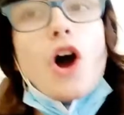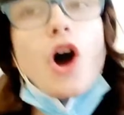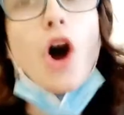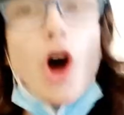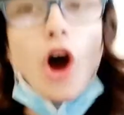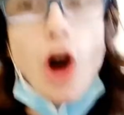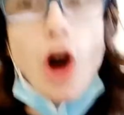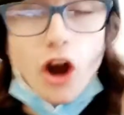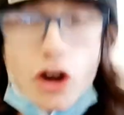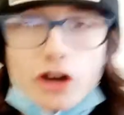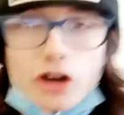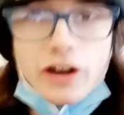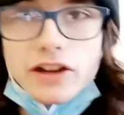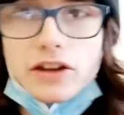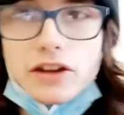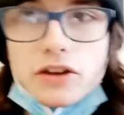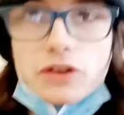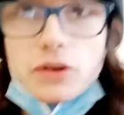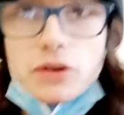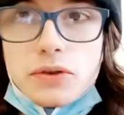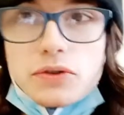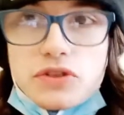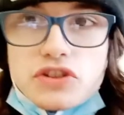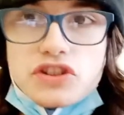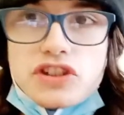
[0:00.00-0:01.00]
Alright,
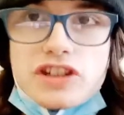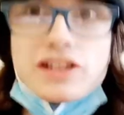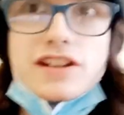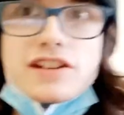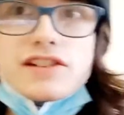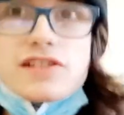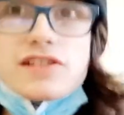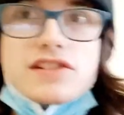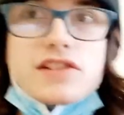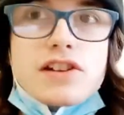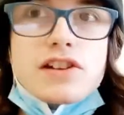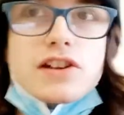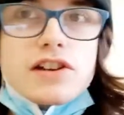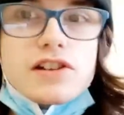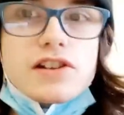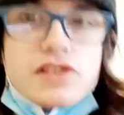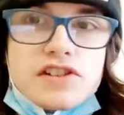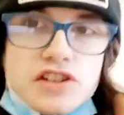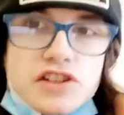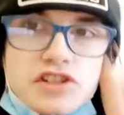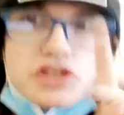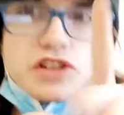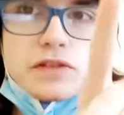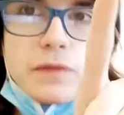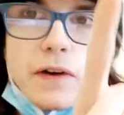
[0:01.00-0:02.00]
Gucci's,
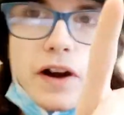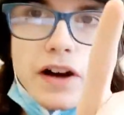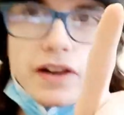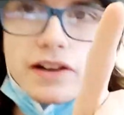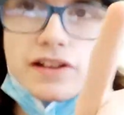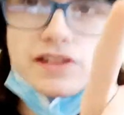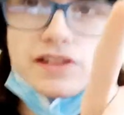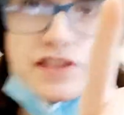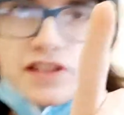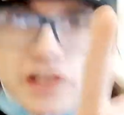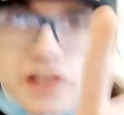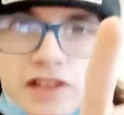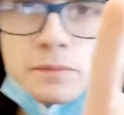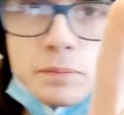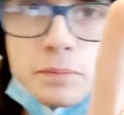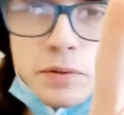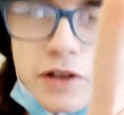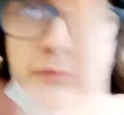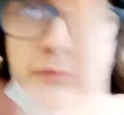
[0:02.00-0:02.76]
since you've already seen pretty